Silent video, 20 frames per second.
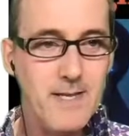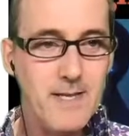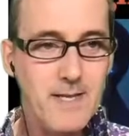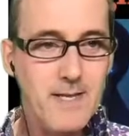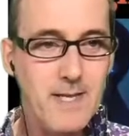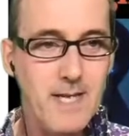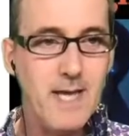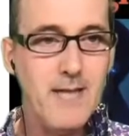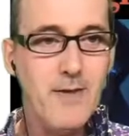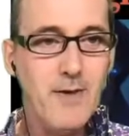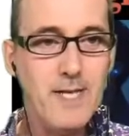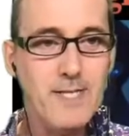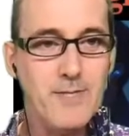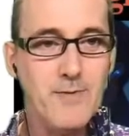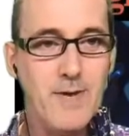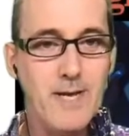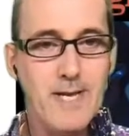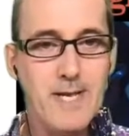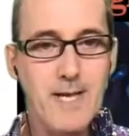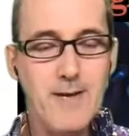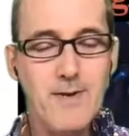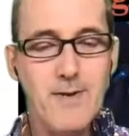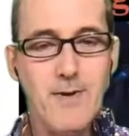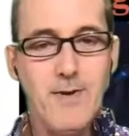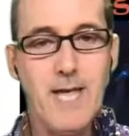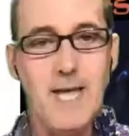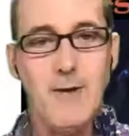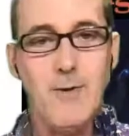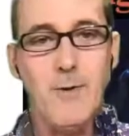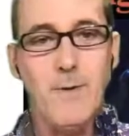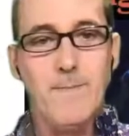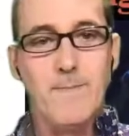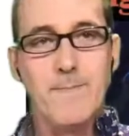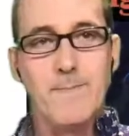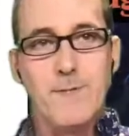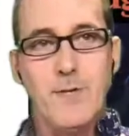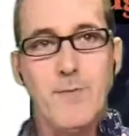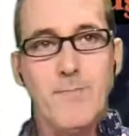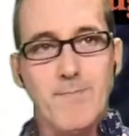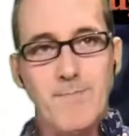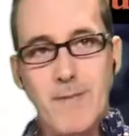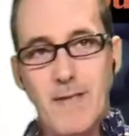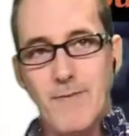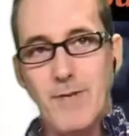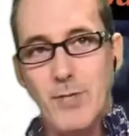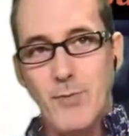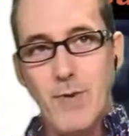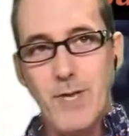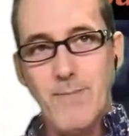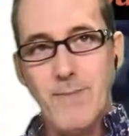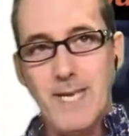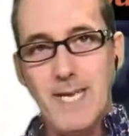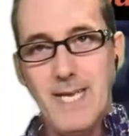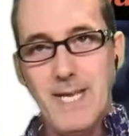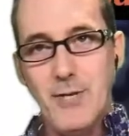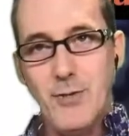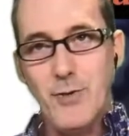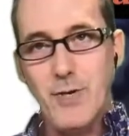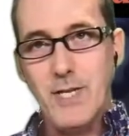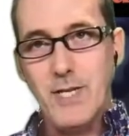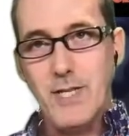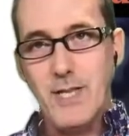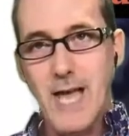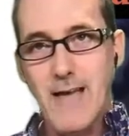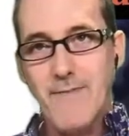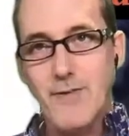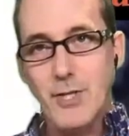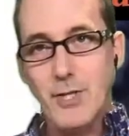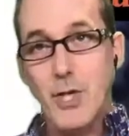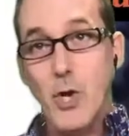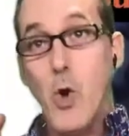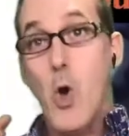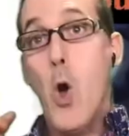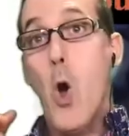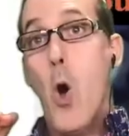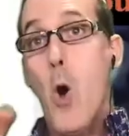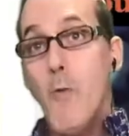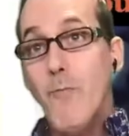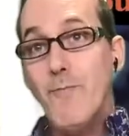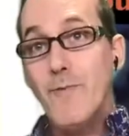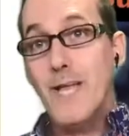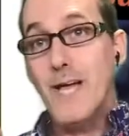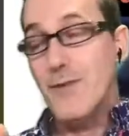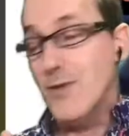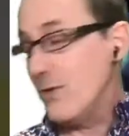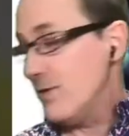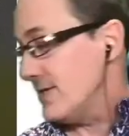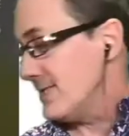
Yeah, no, that's the right account. Okay, cool. So if you tweet me during live on the show, hopefully I'll notice